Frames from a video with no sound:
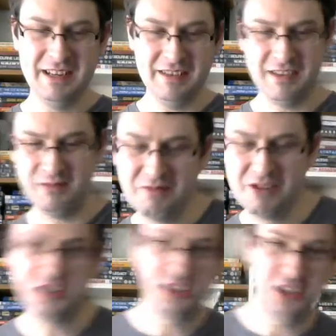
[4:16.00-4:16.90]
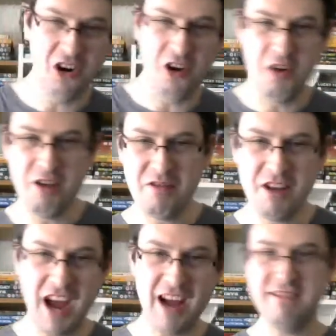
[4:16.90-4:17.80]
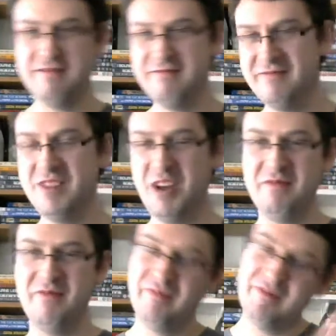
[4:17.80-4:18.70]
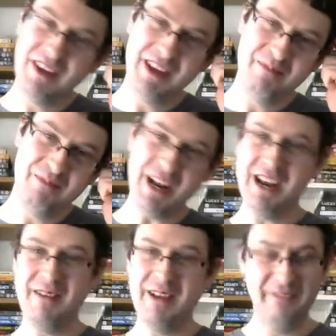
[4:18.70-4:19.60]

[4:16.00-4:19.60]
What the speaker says: we should have got away with that. No. But anyway,